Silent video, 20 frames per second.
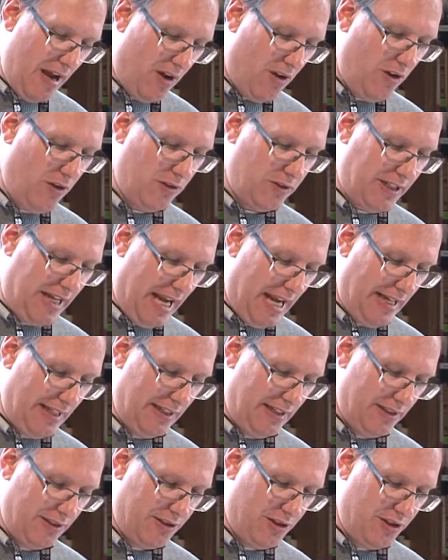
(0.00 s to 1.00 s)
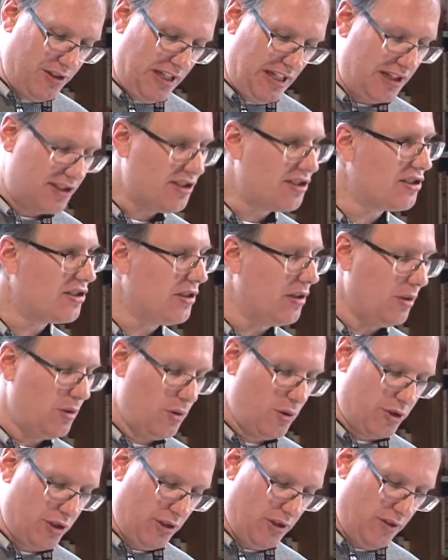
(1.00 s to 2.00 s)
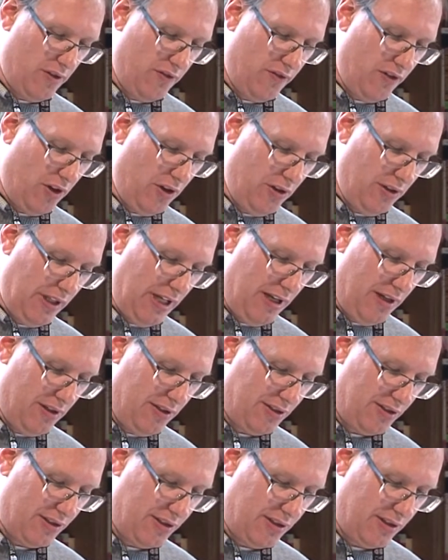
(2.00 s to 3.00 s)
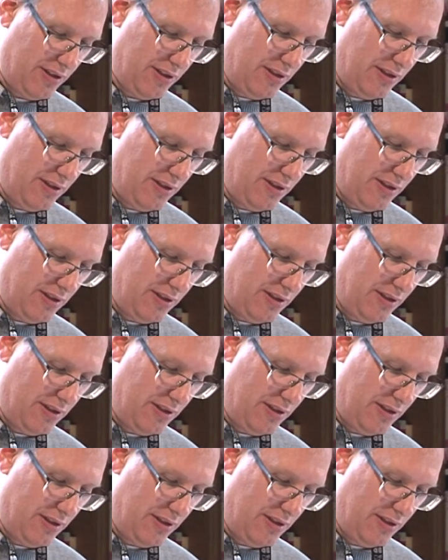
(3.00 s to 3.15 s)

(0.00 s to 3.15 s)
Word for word: all Canaan to the exclusion of all else.